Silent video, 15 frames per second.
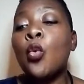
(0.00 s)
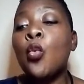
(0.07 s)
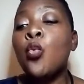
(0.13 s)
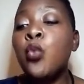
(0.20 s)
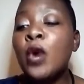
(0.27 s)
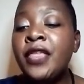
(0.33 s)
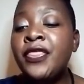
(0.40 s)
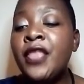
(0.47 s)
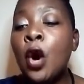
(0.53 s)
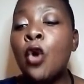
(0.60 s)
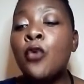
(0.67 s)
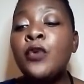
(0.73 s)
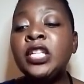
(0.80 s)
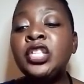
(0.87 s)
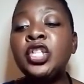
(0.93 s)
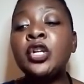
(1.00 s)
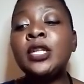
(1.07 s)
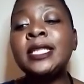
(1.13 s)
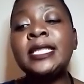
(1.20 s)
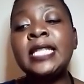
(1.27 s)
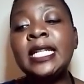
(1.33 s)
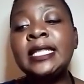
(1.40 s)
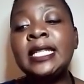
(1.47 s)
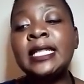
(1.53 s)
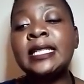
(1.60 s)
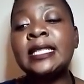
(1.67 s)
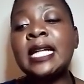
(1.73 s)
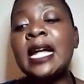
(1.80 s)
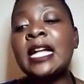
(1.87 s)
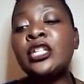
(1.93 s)
with the original
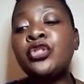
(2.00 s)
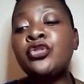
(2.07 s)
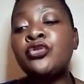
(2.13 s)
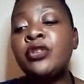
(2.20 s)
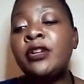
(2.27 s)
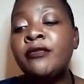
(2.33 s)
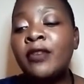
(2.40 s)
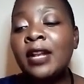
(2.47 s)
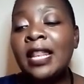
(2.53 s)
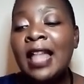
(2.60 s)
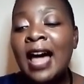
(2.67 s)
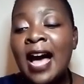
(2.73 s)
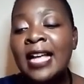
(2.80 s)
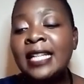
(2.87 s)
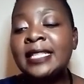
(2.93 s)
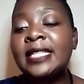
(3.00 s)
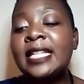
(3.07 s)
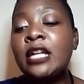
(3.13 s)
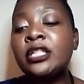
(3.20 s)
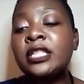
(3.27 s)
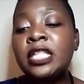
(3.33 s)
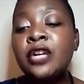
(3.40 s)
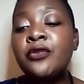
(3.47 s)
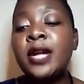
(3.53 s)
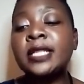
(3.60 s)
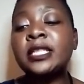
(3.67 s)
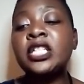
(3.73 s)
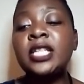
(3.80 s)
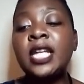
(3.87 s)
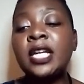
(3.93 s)
sentence and trivialize the
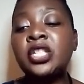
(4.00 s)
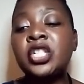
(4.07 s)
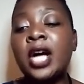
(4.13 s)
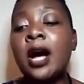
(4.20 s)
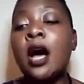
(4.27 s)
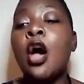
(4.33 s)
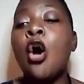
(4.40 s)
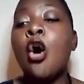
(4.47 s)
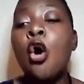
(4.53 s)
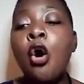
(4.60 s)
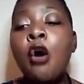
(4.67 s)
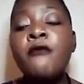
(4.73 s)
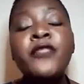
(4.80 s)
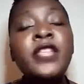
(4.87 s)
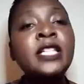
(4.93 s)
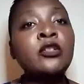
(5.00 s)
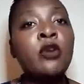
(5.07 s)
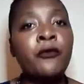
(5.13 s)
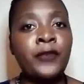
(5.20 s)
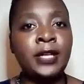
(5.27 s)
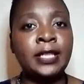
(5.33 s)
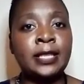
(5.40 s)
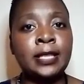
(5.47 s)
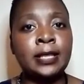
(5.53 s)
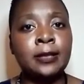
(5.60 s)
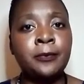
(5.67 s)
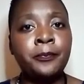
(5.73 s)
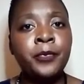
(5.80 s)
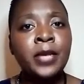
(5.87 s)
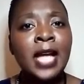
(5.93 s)
serious nature of these offenses.
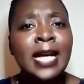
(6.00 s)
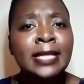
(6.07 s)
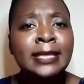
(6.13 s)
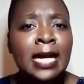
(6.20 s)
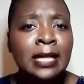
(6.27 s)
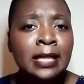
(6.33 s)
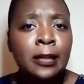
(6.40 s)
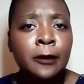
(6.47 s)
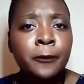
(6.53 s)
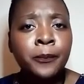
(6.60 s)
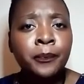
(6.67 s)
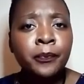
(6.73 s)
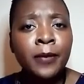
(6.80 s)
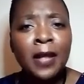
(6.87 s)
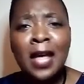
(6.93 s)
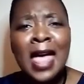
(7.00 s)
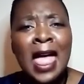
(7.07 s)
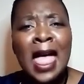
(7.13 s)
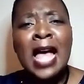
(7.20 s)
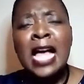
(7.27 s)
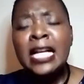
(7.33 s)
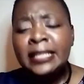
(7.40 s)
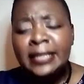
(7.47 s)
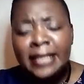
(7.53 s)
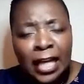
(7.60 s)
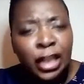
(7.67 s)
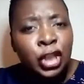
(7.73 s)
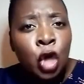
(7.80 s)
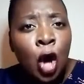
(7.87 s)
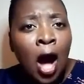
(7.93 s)
Exactly.
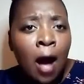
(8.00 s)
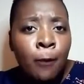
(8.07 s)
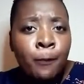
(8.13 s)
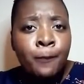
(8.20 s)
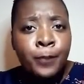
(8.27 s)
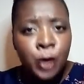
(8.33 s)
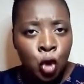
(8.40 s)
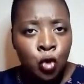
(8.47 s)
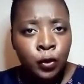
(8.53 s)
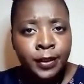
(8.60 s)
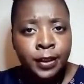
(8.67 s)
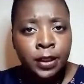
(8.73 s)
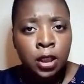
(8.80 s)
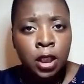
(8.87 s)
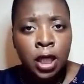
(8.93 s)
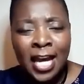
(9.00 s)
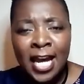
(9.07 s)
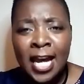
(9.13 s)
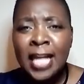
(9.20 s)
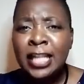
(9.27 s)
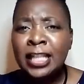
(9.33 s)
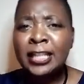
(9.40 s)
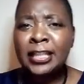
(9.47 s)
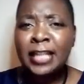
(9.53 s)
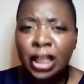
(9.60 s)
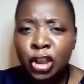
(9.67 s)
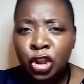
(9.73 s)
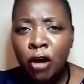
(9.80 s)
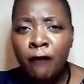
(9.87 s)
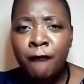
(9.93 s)
Sexual abuse,
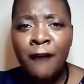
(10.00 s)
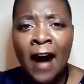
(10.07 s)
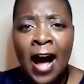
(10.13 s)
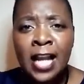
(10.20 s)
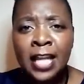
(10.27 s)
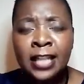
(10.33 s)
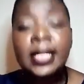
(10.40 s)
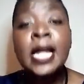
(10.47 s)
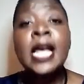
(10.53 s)
sexual violence